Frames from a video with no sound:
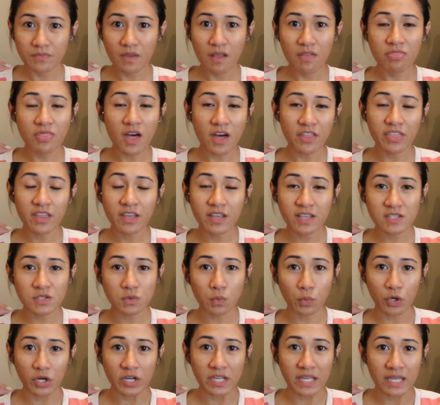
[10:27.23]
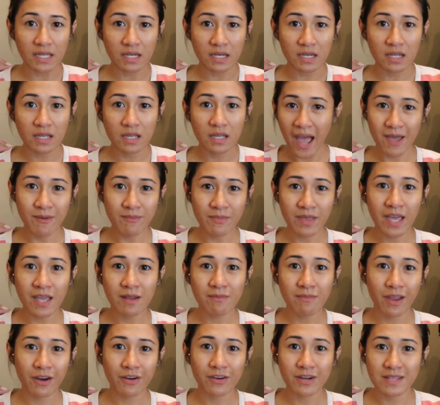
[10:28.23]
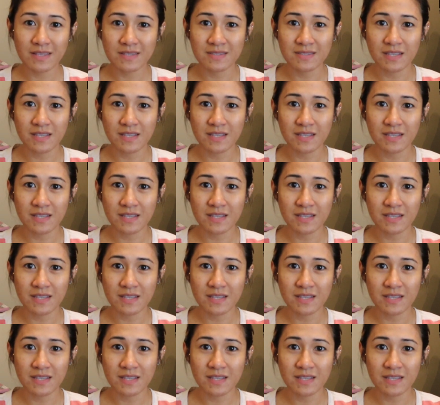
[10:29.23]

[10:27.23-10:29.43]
Nothing is working. I am getting married in